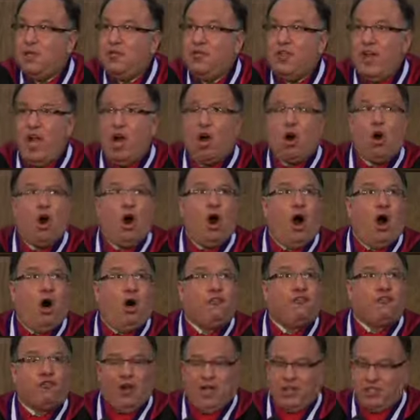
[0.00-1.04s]
They are all
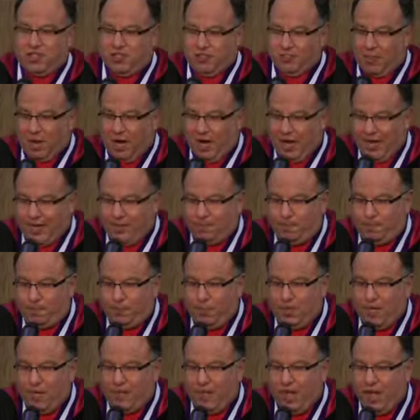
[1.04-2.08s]
friends of mine,
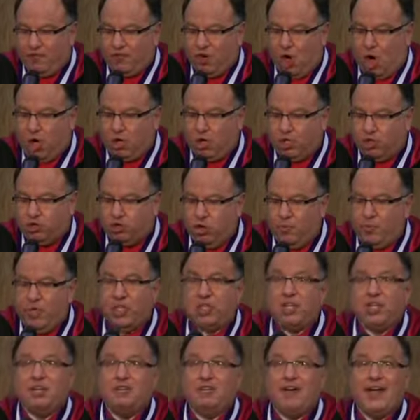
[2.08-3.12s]
and they have all
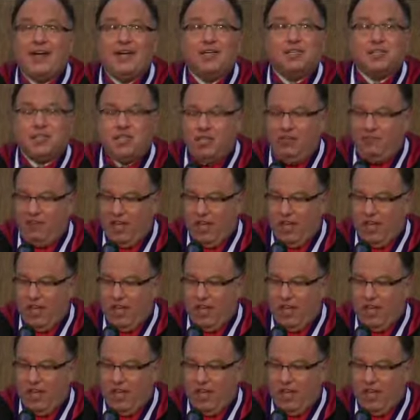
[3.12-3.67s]
contributed to the legacy of